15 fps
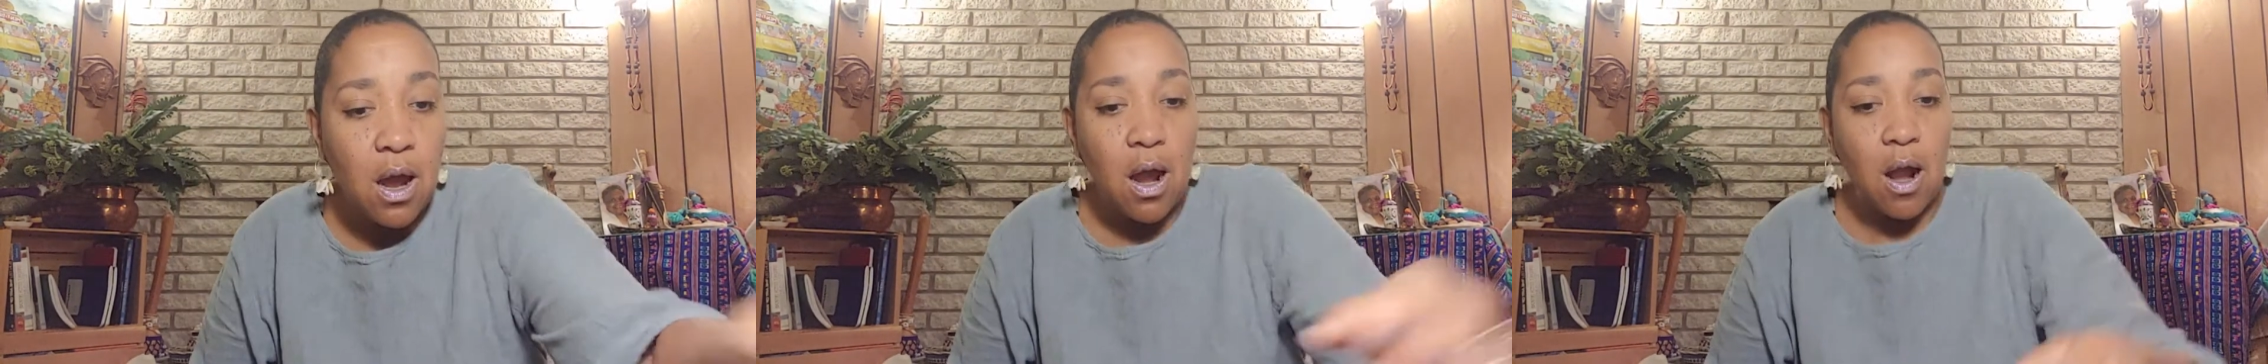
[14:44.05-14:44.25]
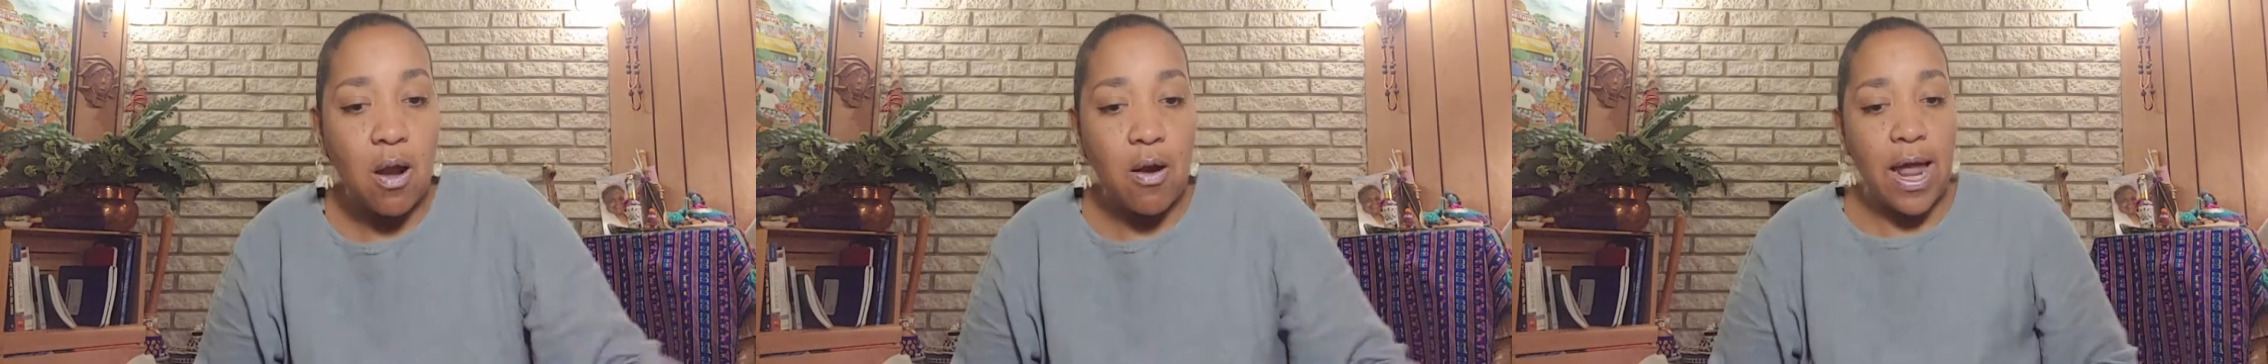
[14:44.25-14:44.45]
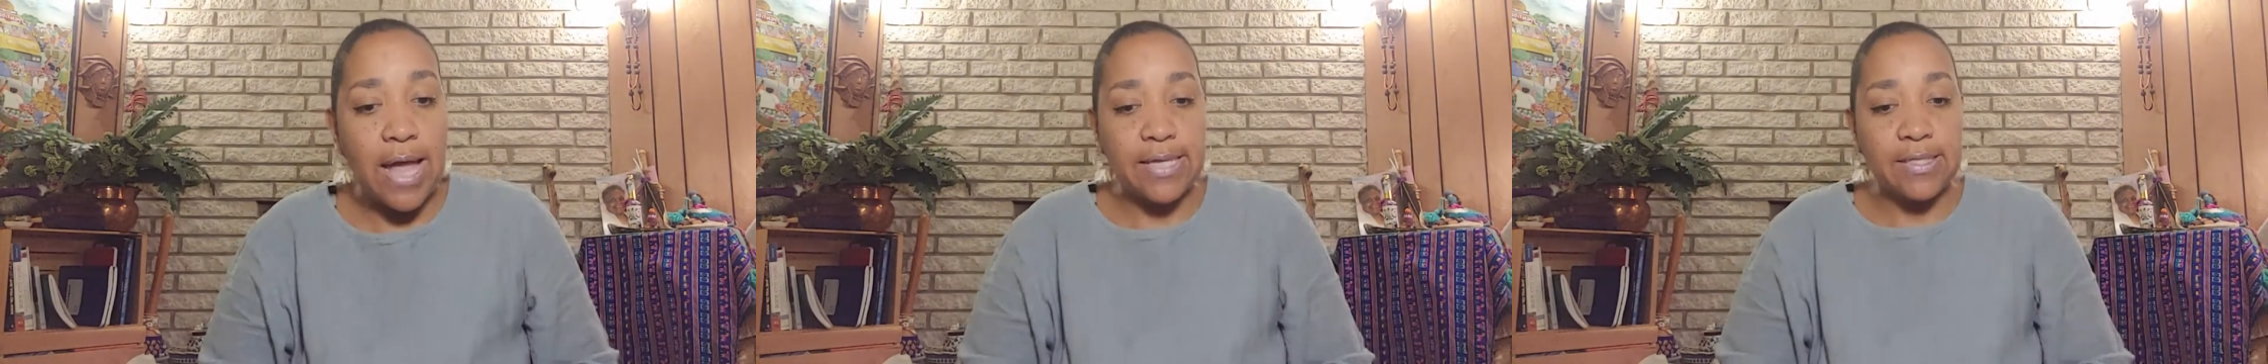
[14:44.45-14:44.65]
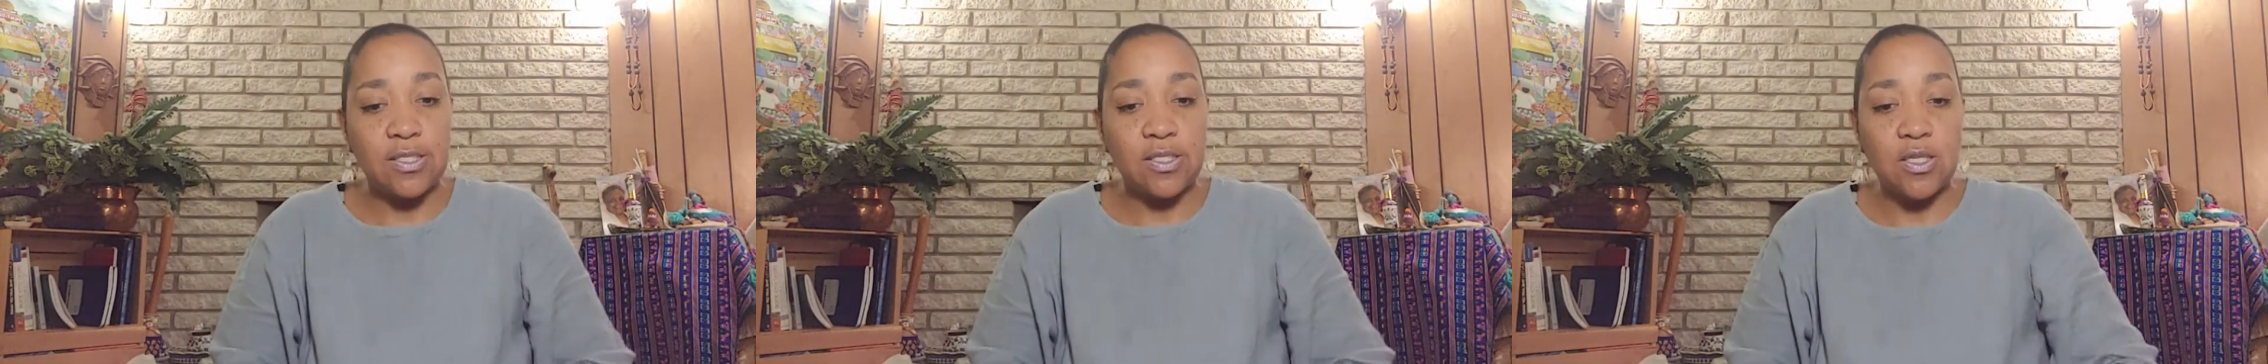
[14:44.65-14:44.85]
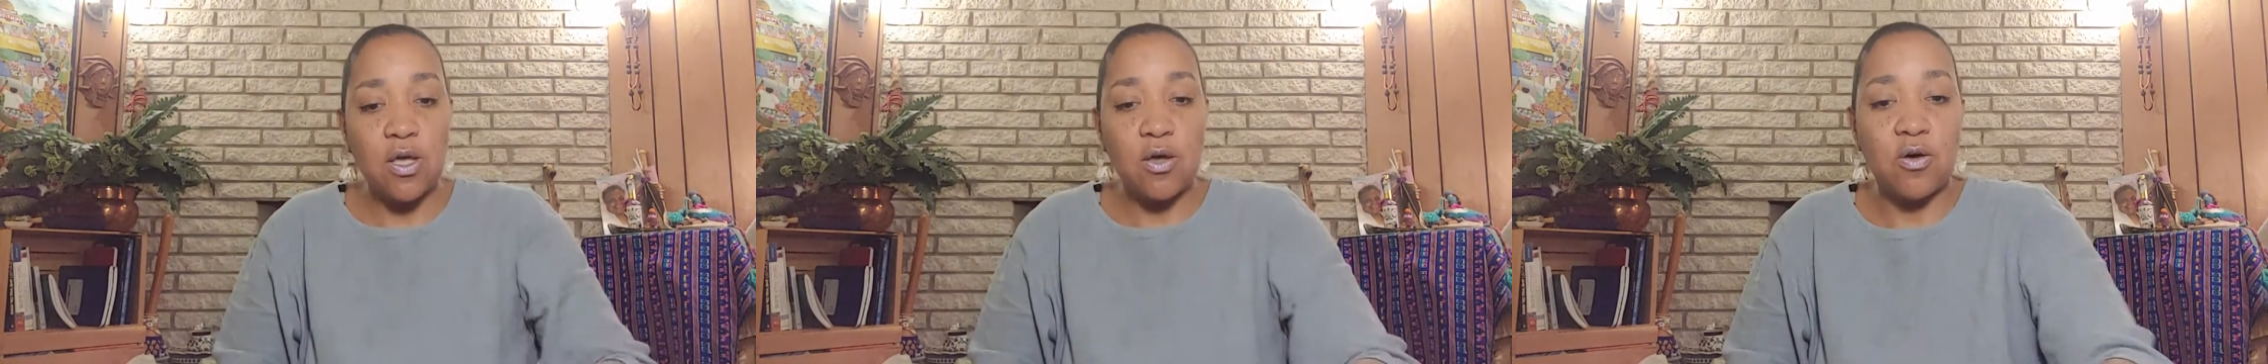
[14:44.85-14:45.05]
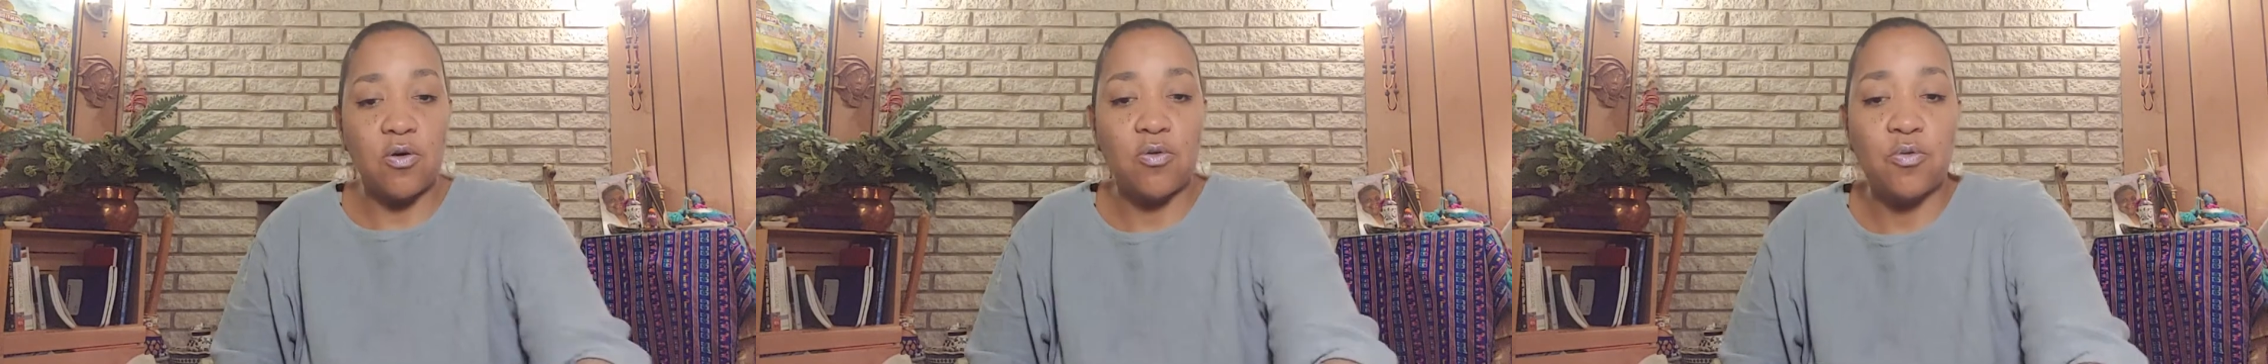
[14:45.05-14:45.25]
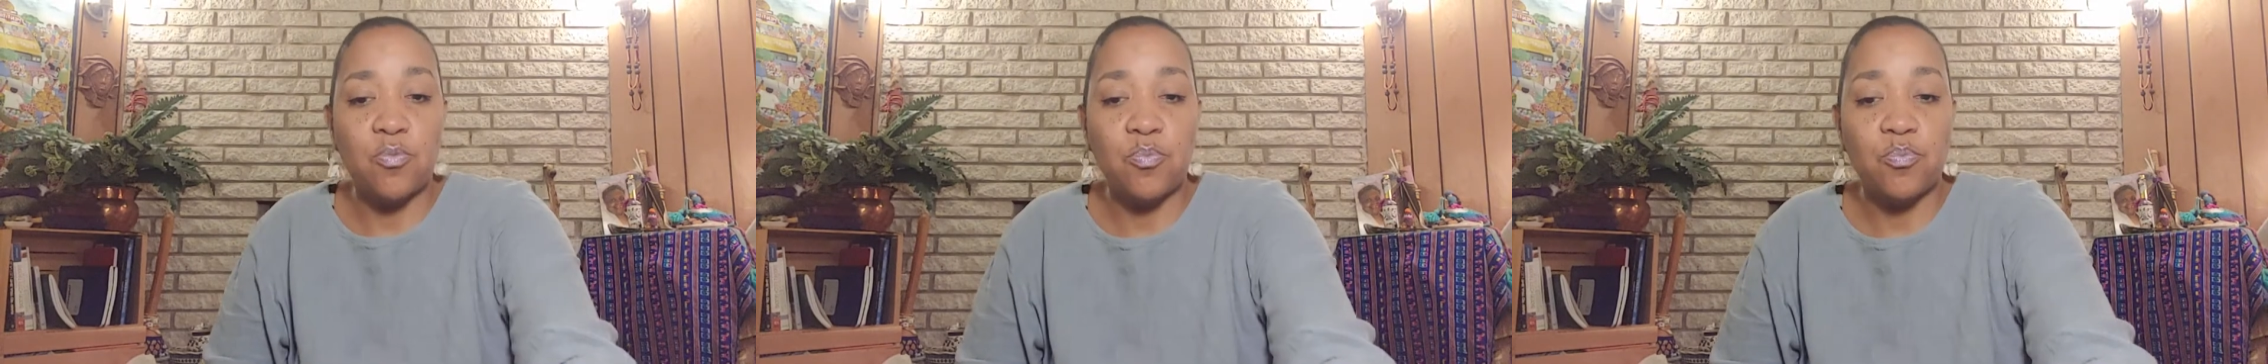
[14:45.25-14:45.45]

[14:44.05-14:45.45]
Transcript: All right. So